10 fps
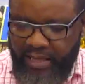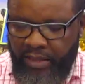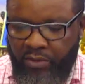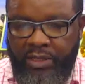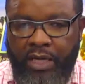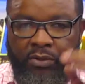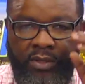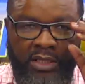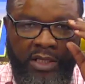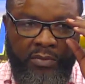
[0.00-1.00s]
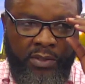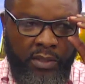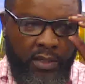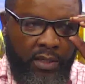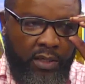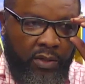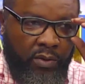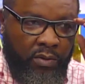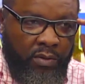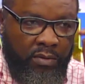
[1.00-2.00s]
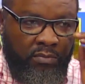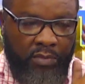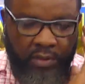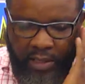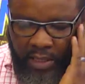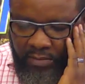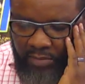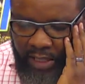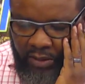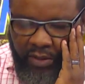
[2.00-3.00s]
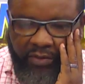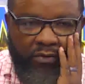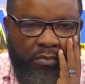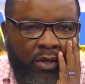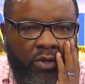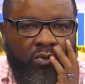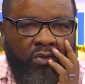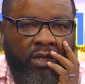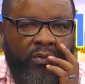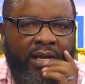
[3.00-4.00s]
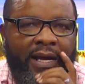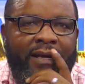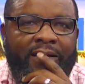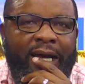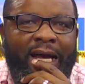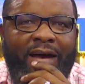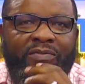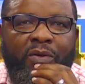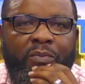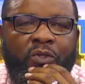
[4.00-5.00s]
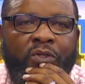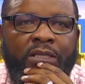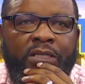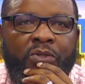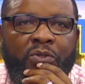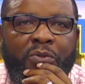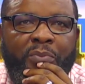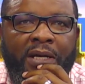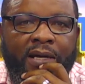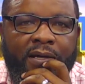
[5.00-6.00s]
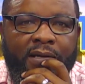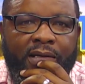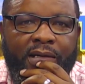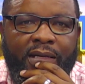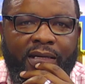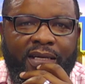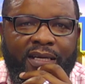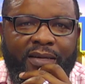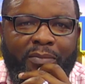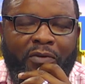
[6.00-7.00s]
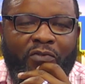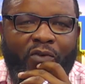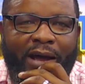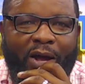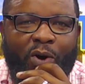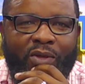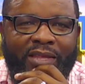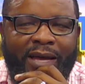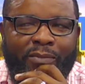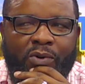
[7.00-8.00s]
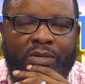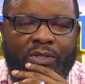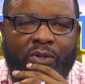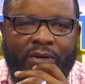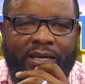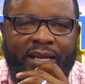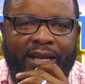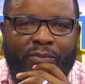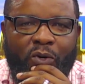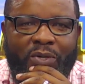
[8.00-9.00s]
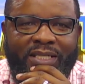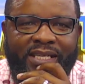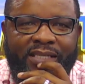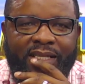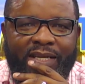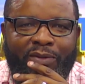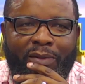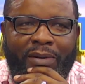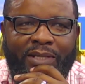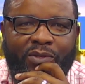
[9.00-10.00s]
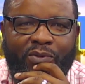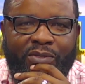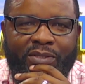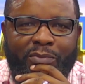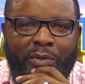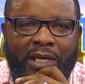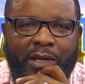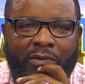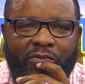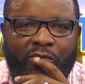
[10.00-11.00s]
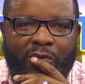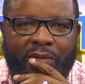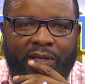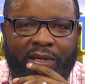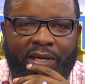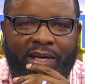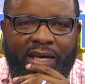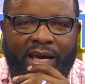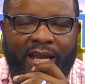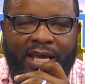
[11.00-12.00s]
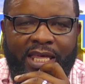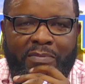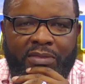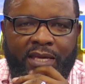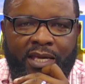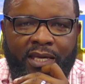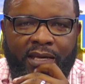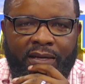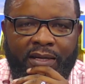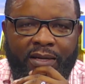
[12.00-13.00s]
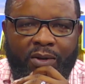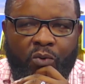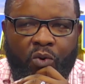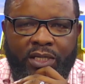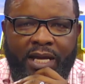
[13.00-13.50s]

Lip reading: that. Those are good tips. You know, Anthony, for me, usually when I have the opportunity to speak, before I go there, I'm always looking and I'm always listening to the person who's speaking before me. And I keep thinking, what